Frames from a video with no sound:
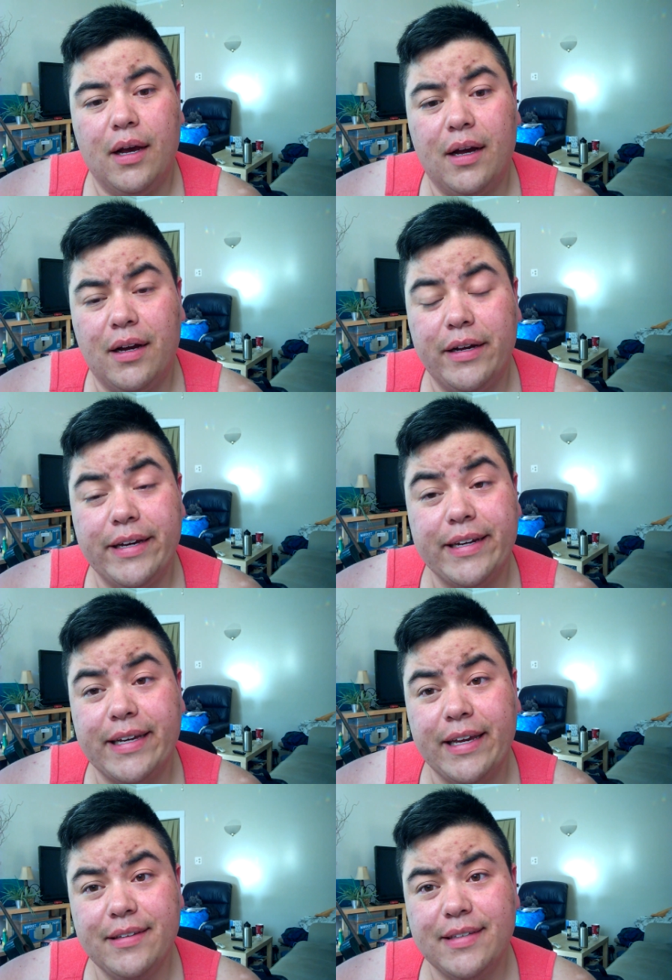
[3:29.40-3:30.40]
Uh, and I
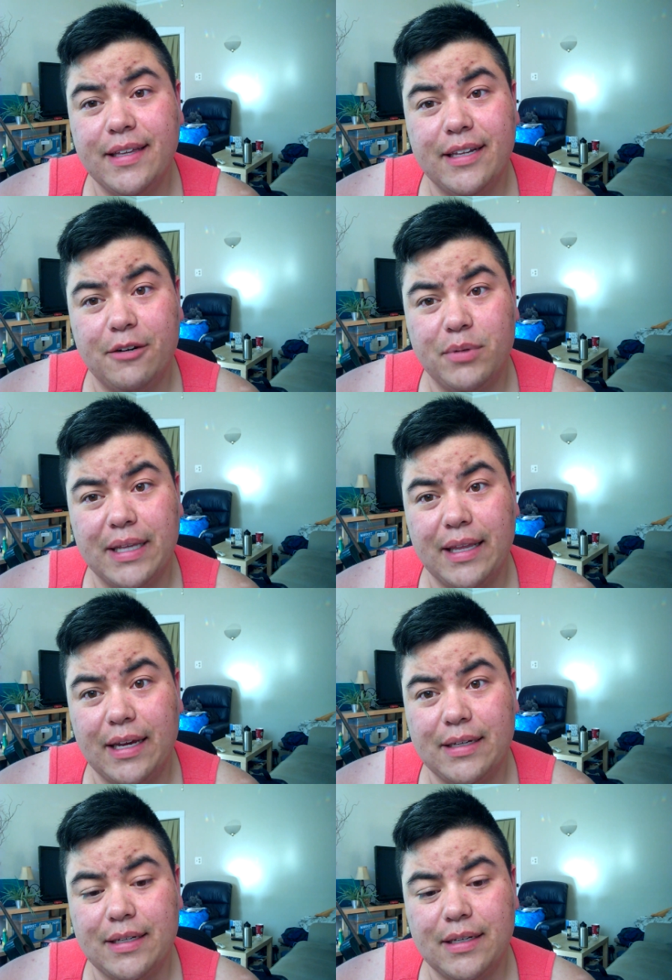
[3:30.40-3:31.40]
can't say that I really
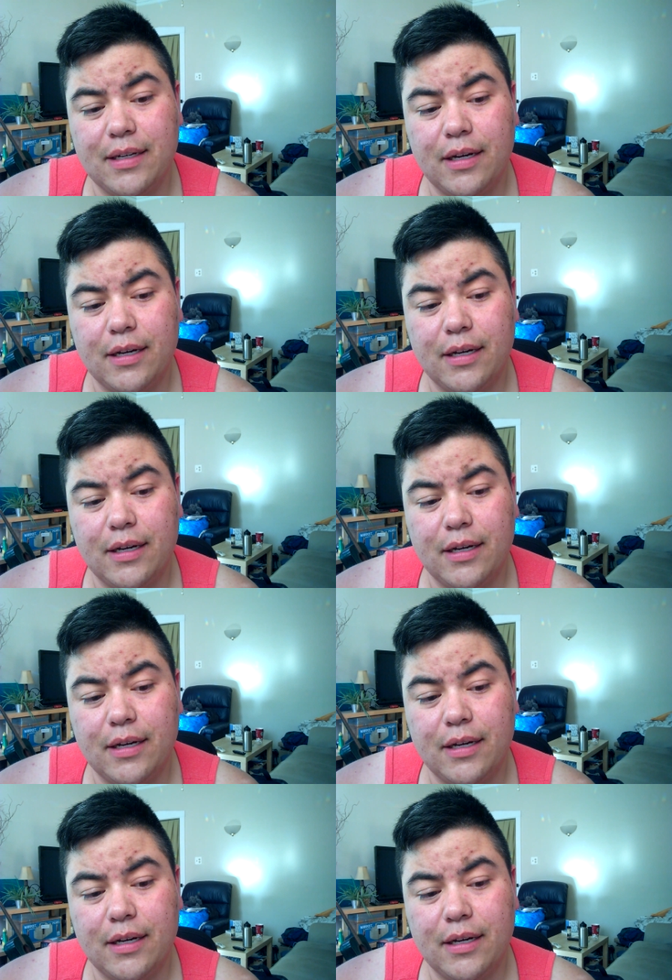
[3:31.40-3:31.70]
liked it.